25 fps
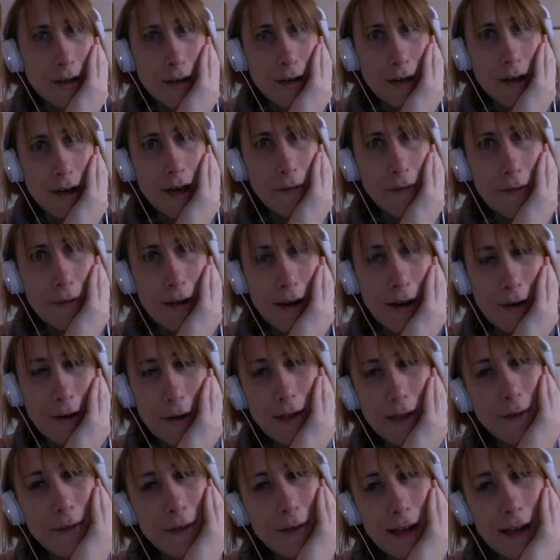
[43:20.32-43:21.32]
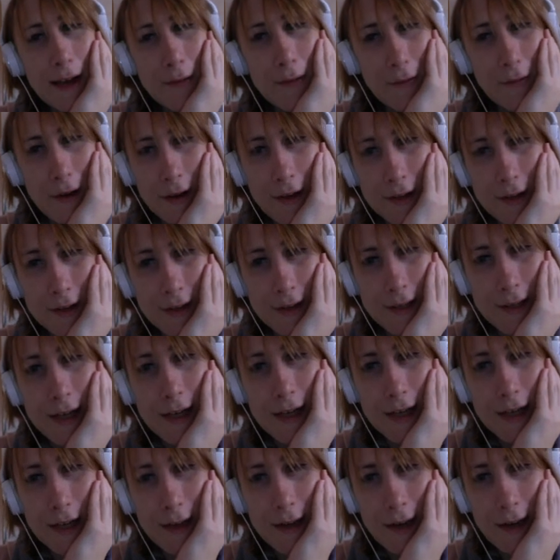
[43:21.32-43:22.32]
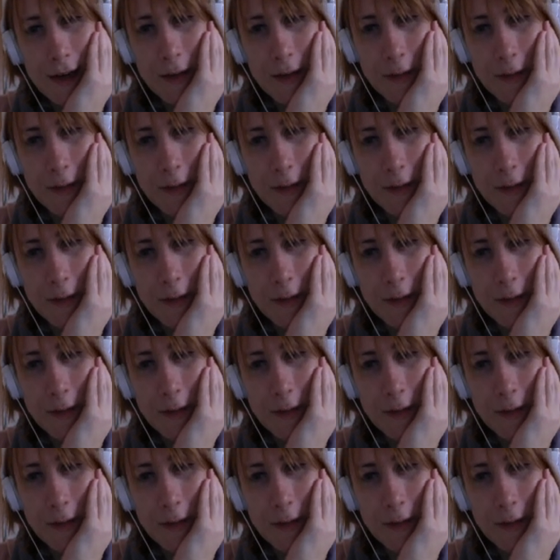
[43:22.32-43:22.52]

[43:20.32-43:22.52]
I think I'll leave it there, folks. I hope you